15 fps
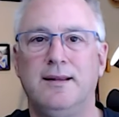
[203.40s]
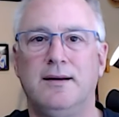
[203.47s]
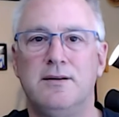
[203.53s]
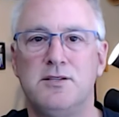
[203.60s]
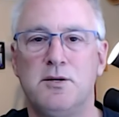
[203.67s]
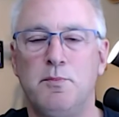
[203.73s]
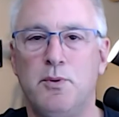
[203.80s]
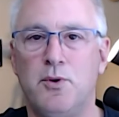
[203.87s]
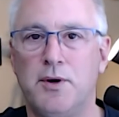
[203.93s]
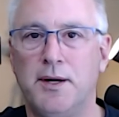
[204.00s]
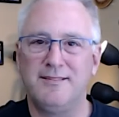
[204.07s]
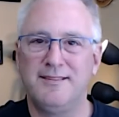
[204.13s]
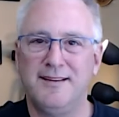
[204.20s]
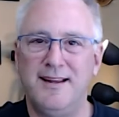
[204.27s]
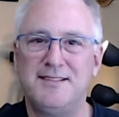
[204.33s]
they're
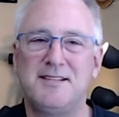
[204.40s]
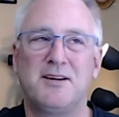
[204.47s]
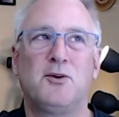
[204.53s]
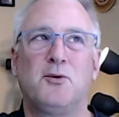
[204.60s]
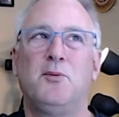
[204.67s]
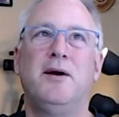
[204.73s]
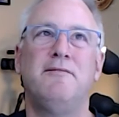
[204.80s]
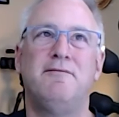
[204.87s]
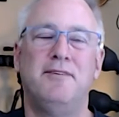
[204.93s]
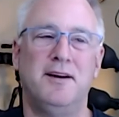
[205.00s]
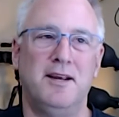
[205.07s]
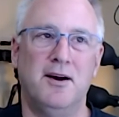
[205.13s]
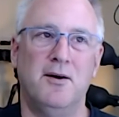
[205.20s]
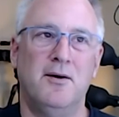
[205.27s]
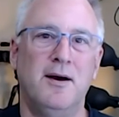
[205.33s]
supporting. That's a great
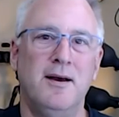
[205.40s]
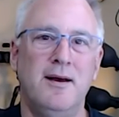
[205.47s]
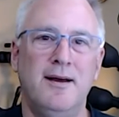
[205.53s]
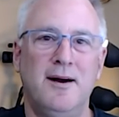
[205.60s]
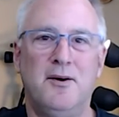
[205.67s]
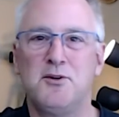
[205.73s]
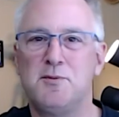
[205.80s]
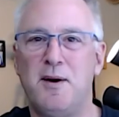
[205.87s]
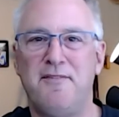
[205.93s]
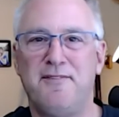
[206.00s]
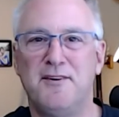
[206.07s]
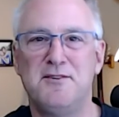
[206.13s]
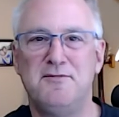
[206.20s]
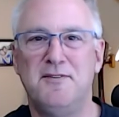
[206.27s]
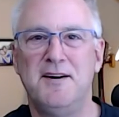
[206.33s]
video. That was my
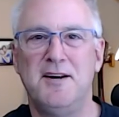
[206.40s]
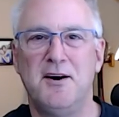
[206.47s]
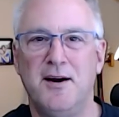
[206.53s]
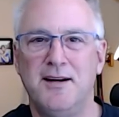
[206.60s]
first video. I